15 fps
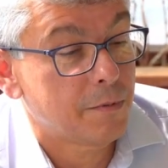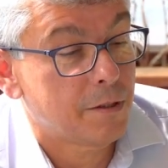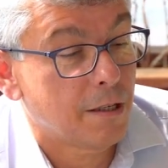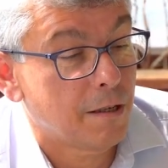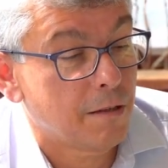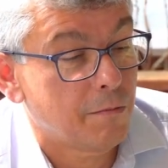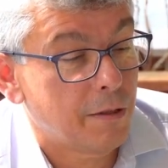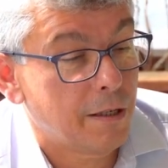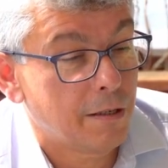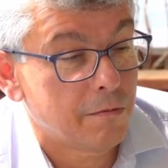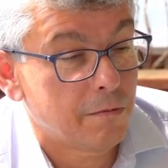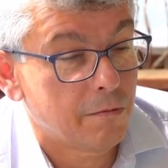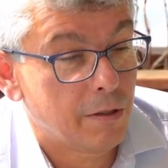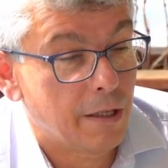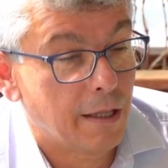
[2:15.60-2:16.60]
so when
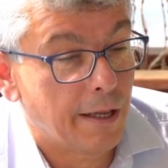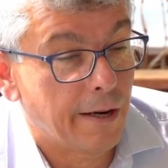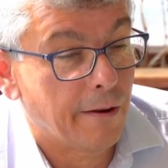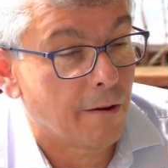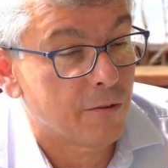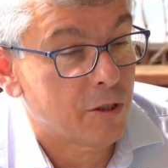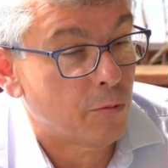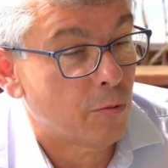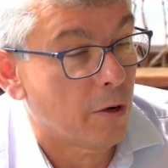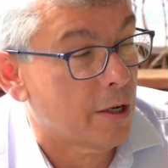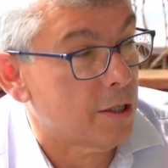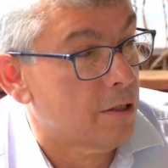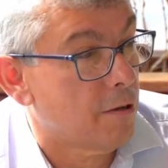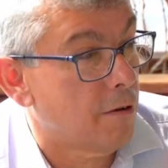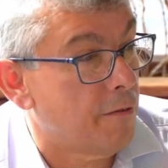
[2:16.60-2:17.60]
you're letting off some
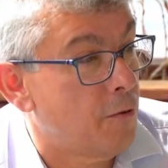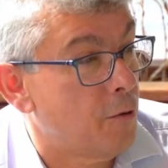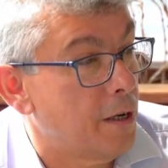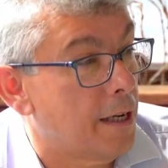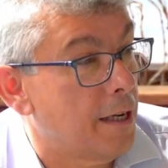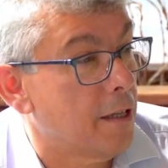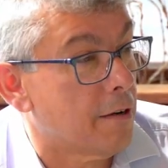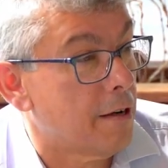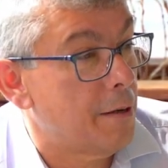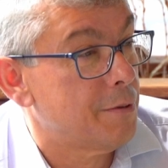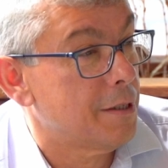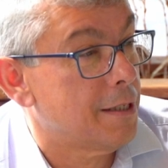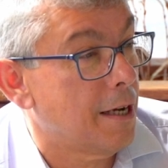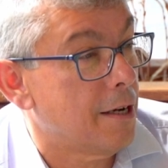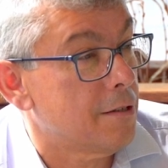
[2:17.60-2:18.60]
rockets that got 40
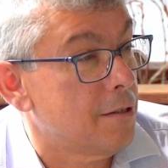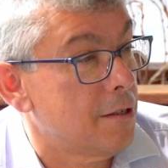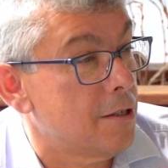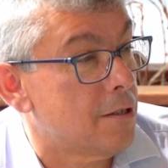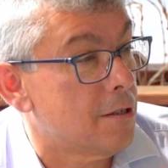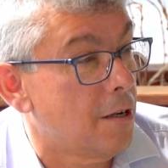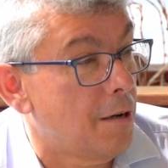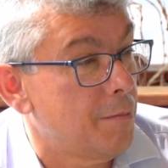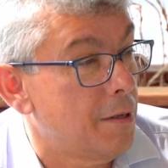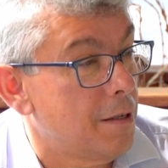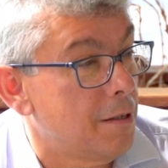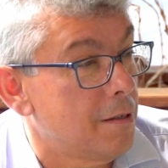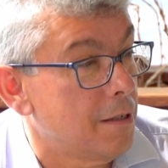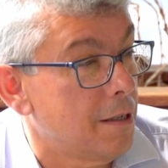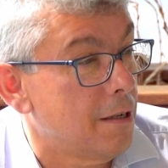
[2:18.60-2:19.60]
kilograms of tungsten each time,
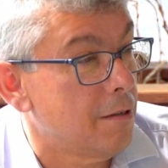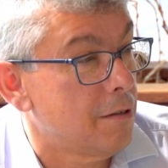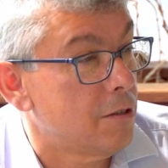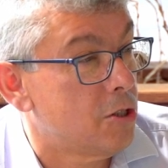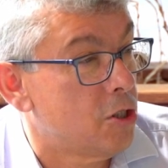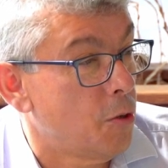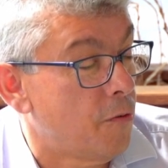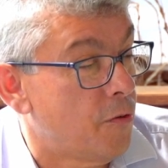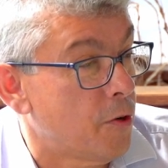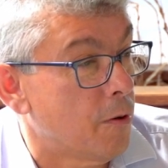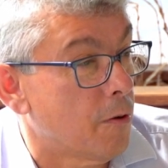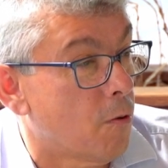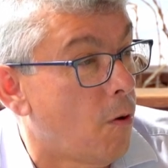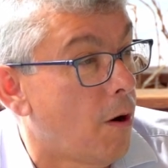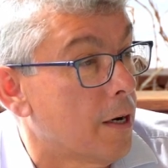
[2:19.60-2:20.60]
then you know you chew through
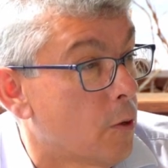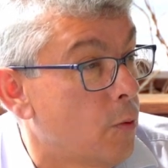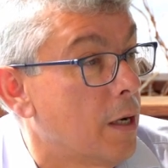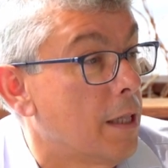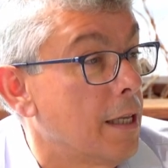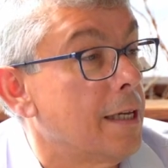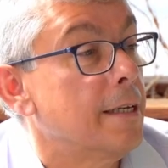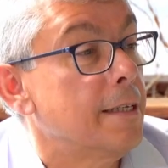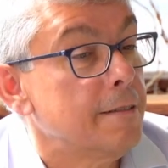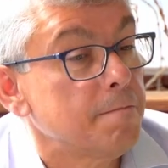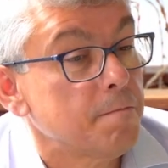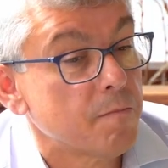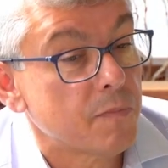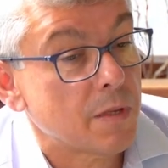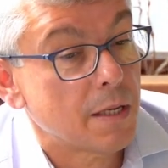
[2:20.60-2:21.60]
it quite quickly.
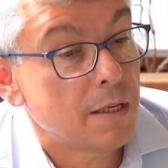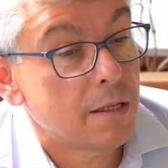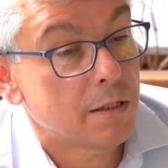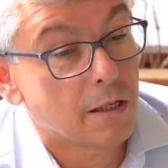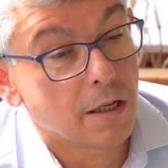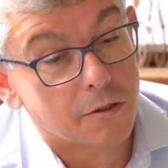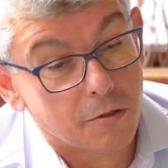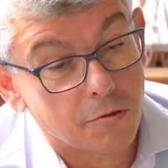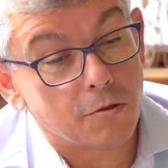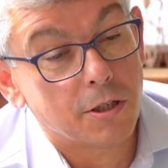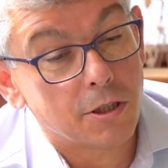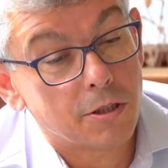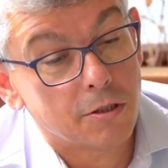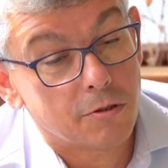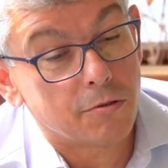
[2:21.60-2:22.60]
So
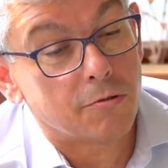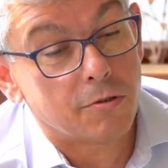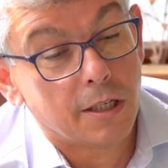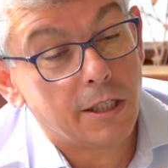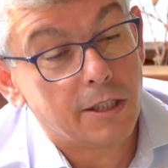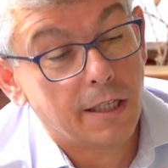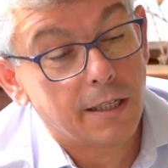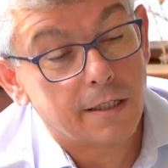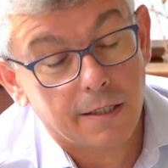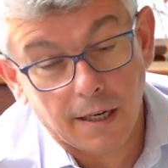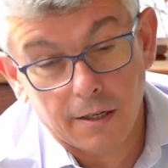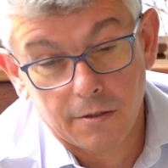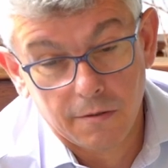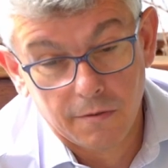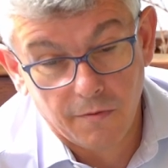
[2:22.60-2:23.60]
strategic
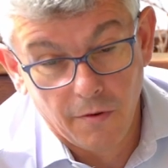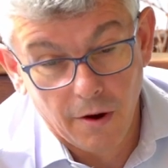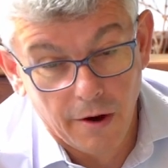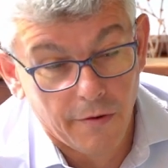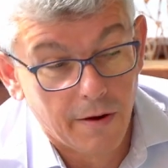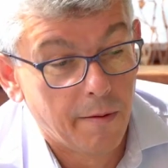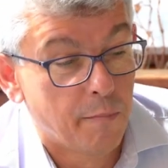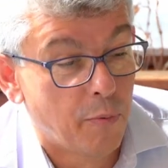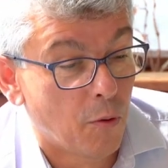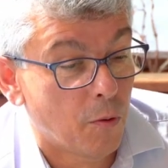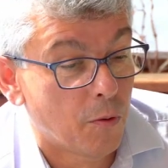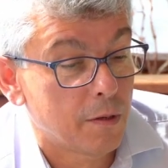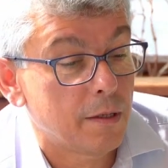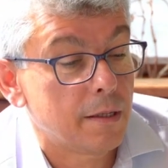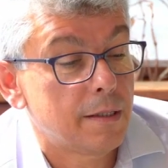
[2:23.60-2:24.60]
tungsten's very
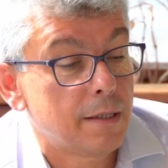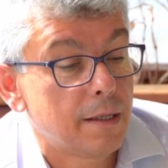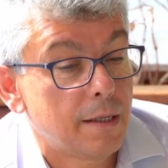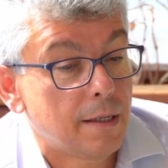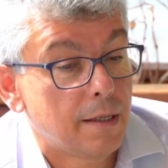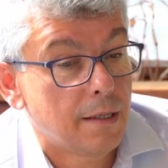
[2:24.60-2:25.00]
important.